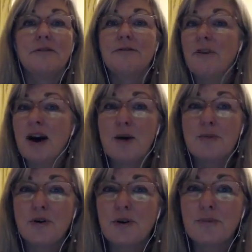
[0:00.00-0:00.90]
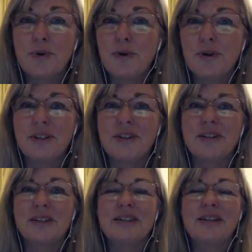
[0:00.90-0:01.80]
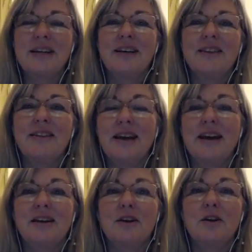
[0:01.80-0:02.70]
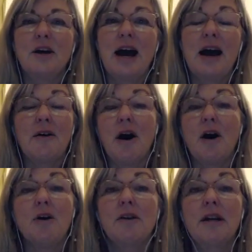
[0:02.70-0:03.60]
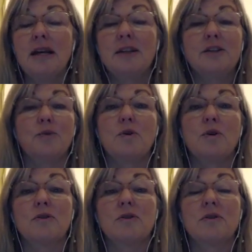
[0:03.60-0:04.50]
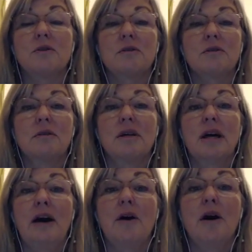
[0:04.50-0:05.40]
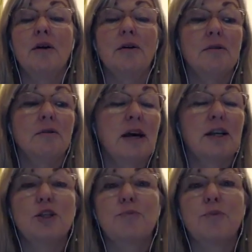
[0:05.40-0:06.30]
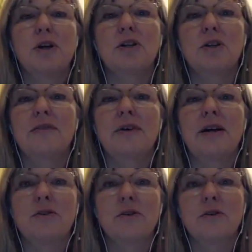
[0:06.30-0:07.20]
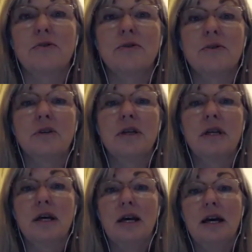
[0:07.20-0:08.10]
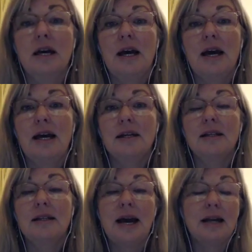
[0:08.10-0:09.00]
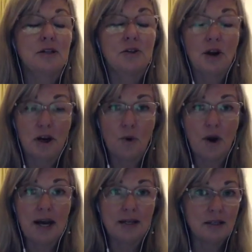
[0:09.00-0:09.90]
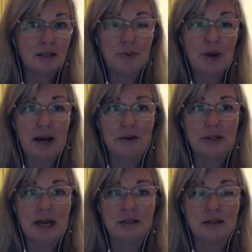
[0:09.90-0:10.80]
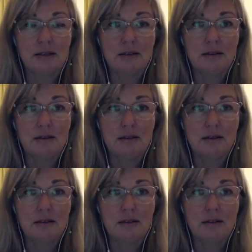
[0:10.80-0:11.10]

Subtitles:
far more important than our own needs and wants, our own expression of ourselves. And that straight away disempowers us.